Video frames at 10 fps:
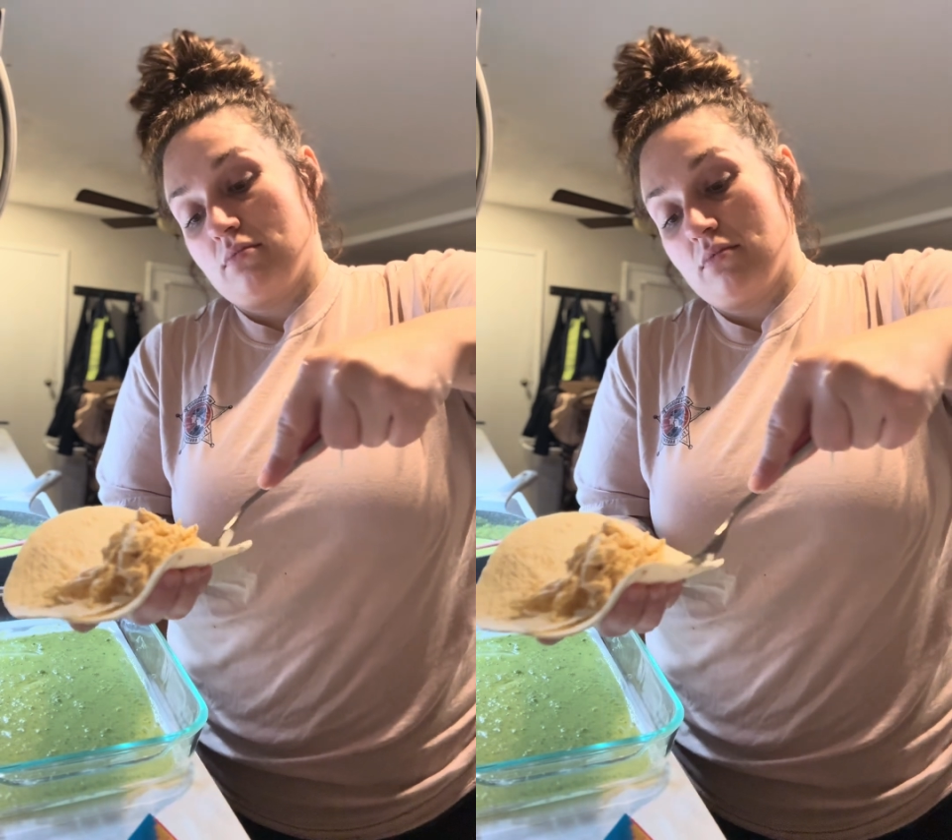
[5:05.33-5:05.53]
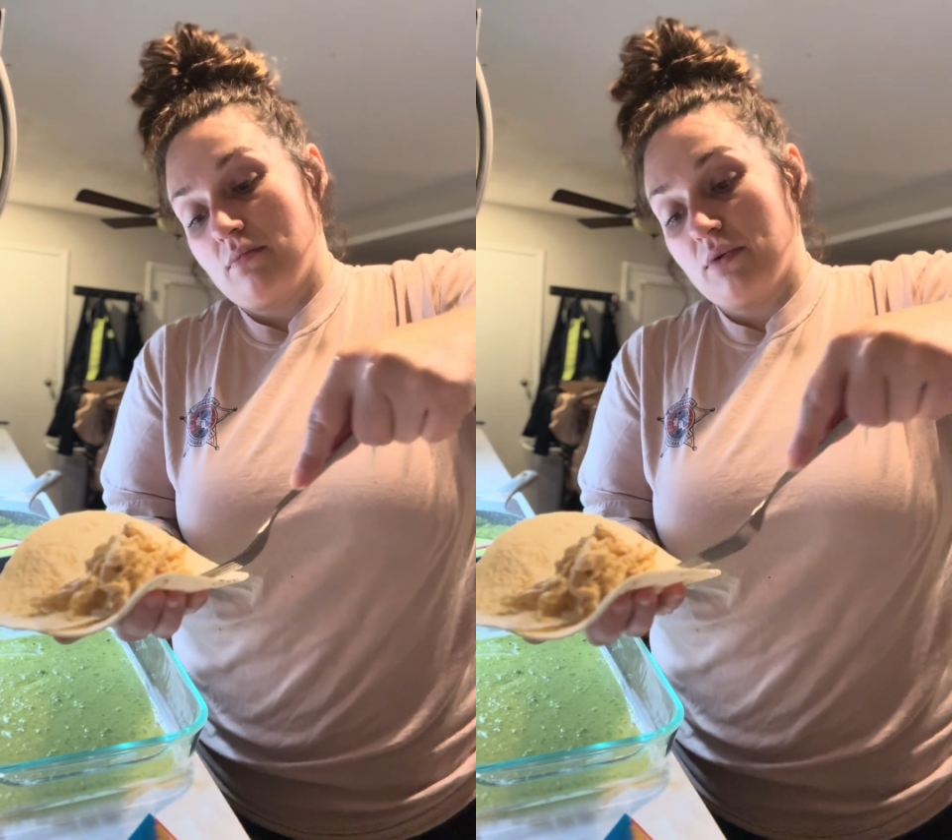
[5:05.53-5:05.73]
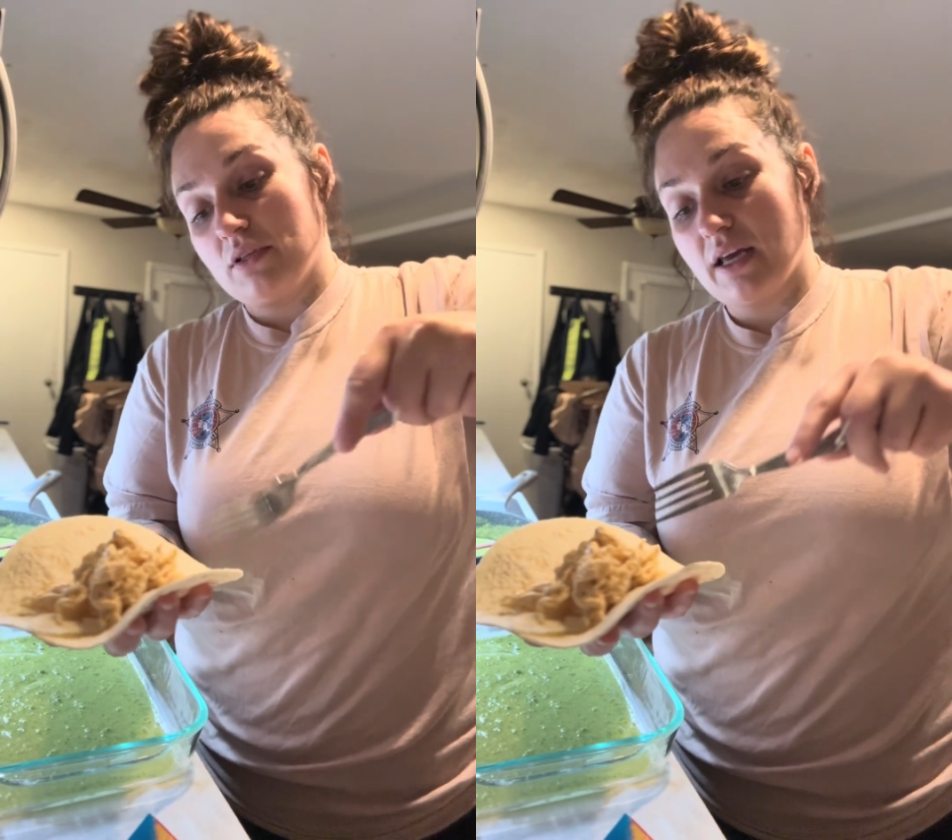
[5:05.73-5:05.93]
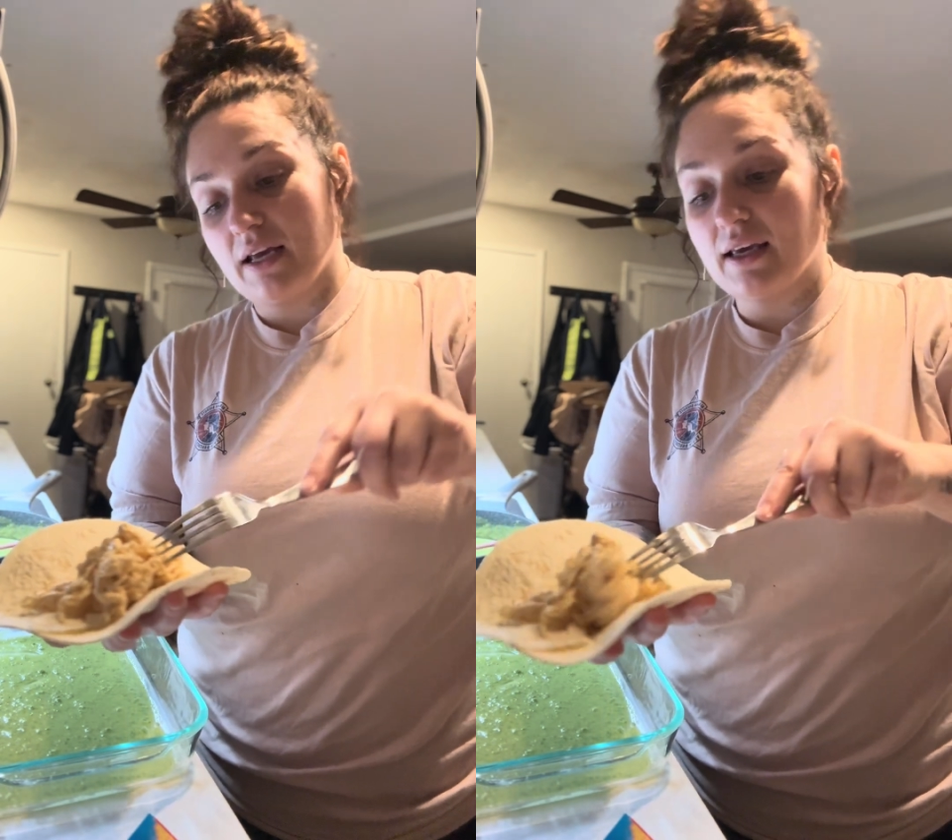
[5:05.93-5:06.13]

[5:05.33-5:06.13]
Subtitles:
I'm gonna take